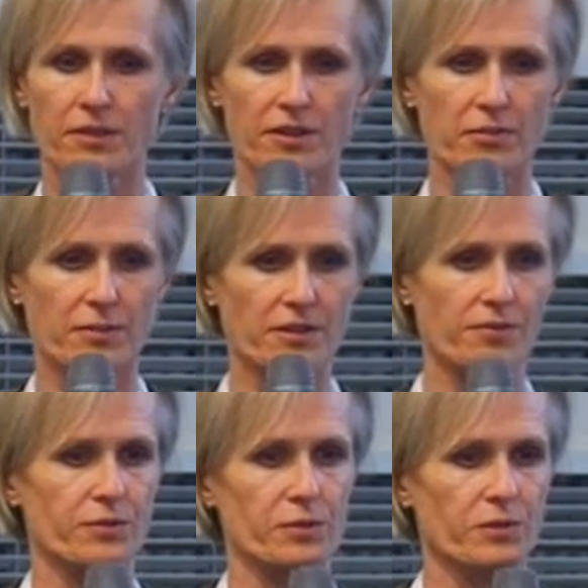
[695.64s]

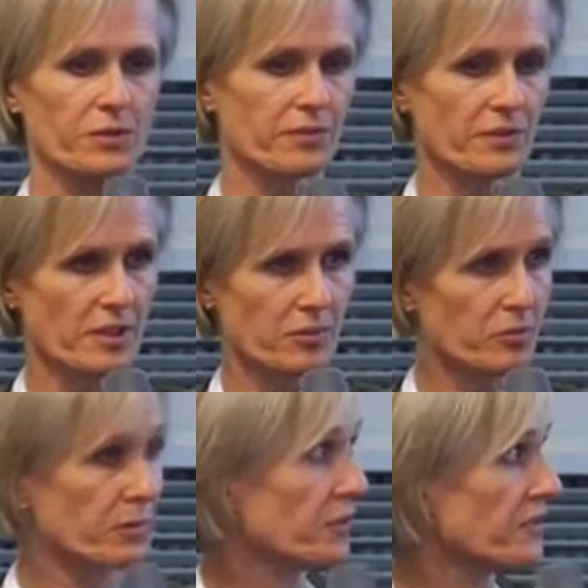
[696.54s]
therapies for
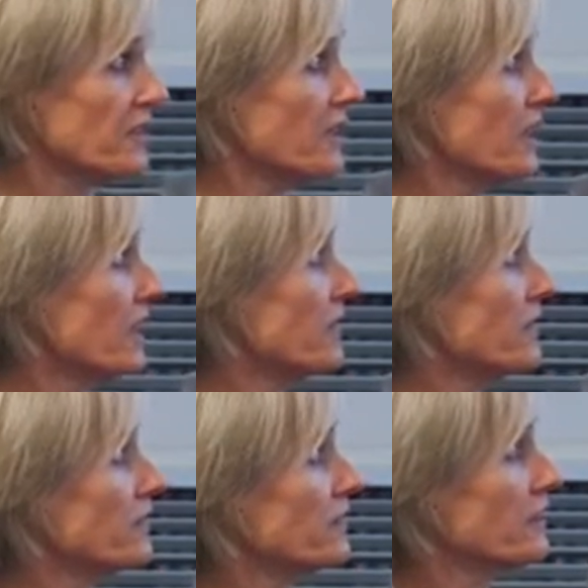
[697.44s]
cerebral palsy
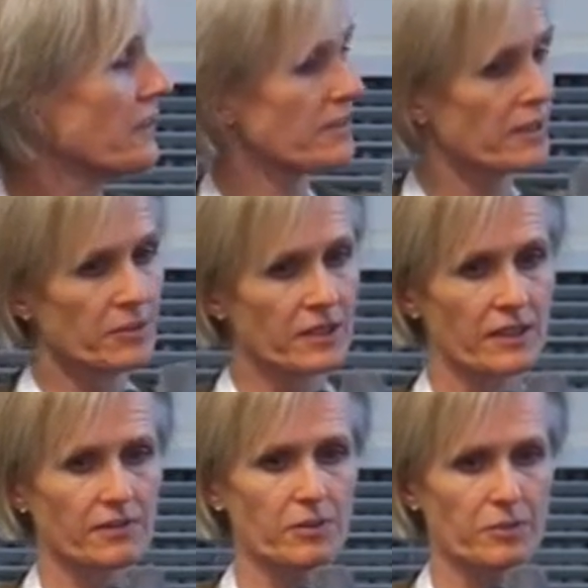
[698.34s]
and ischemic
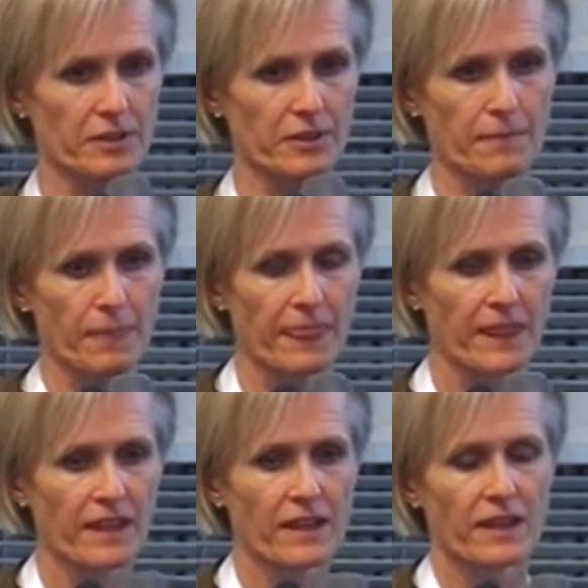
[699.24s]
encephalopathy.
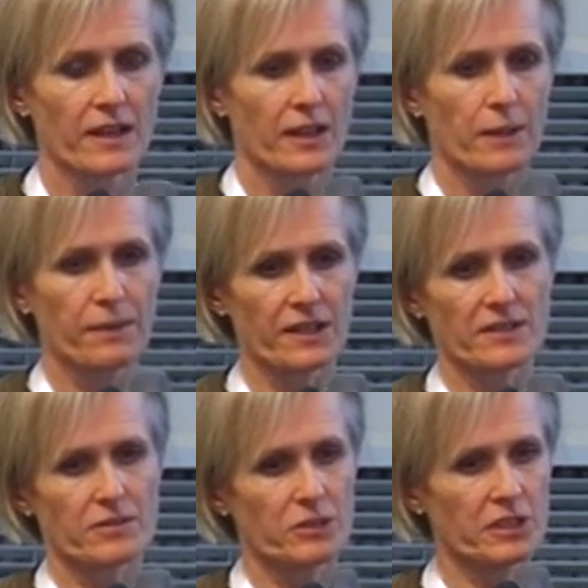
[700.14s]

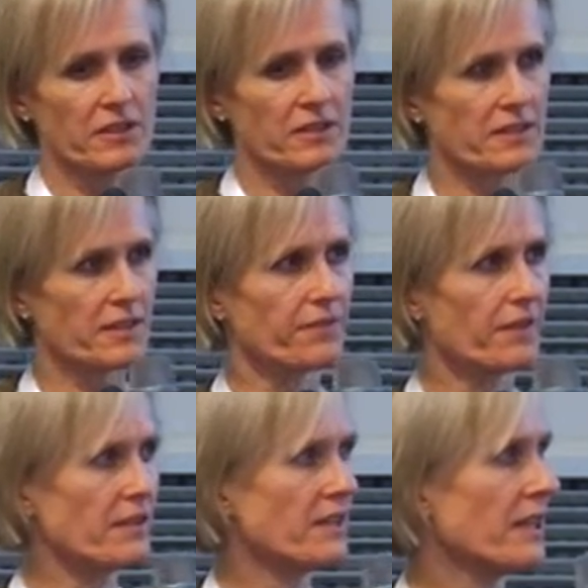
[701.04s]
But we're going a step
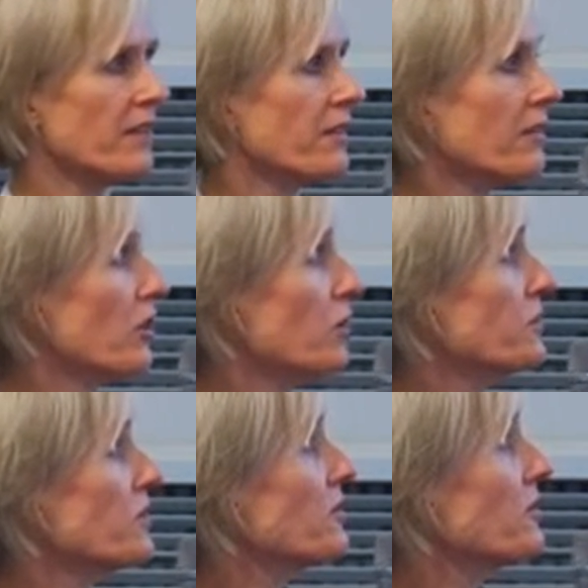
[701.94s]
further now. There are
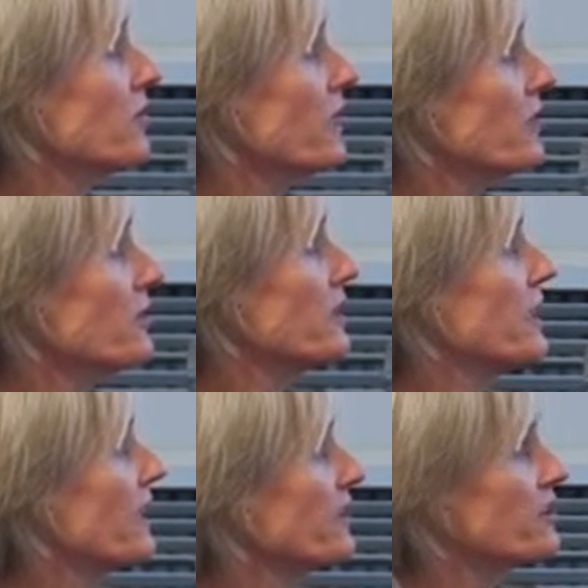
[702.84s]
options to
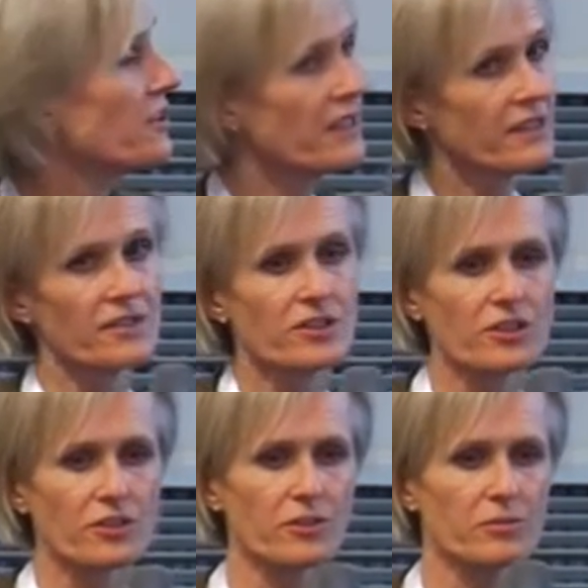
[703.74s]
actually engineer
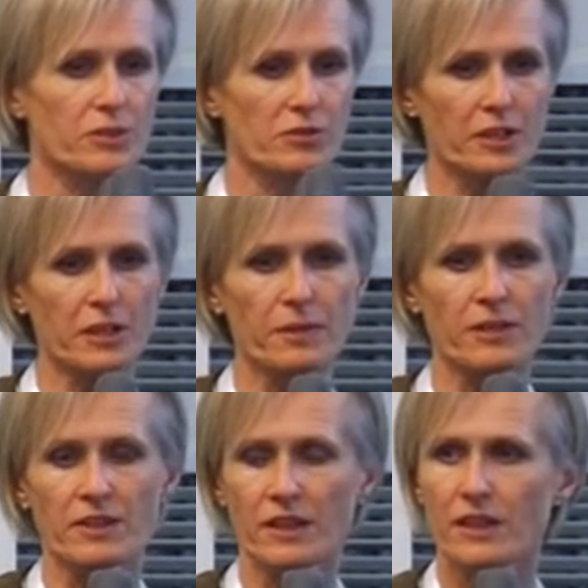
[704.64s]
tissue. We're talking
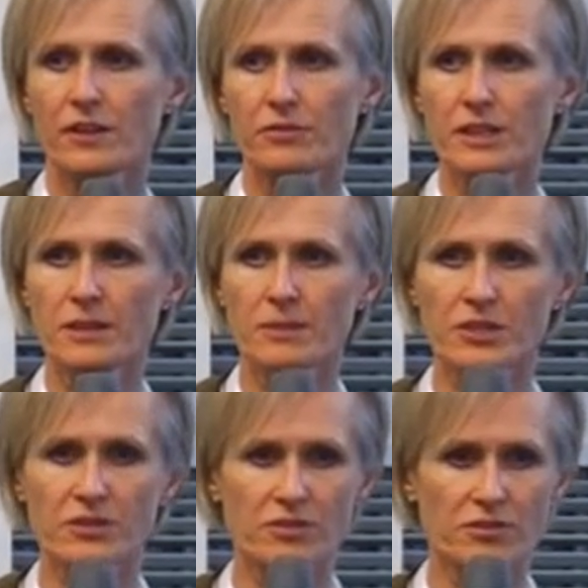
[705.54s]
about
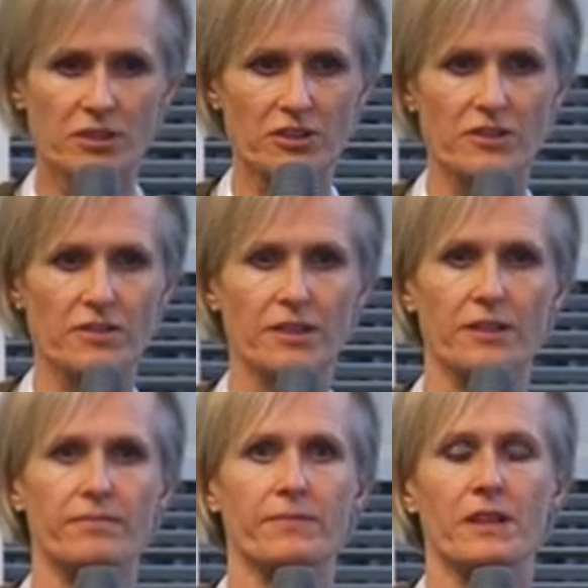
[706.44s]
three-dimensional structures
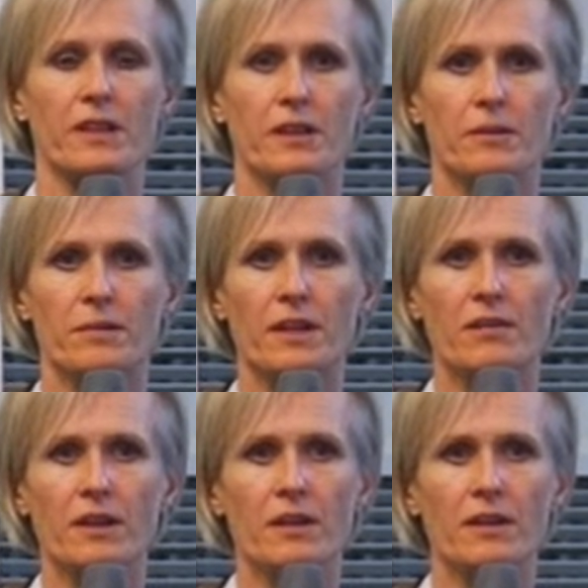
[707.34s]
here.
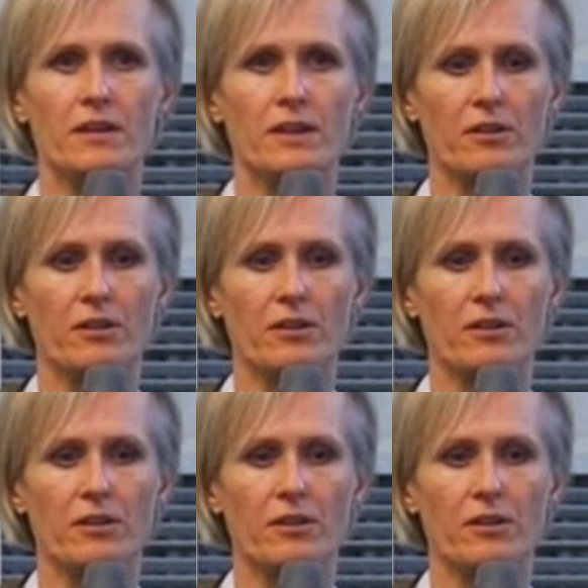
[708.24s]
There are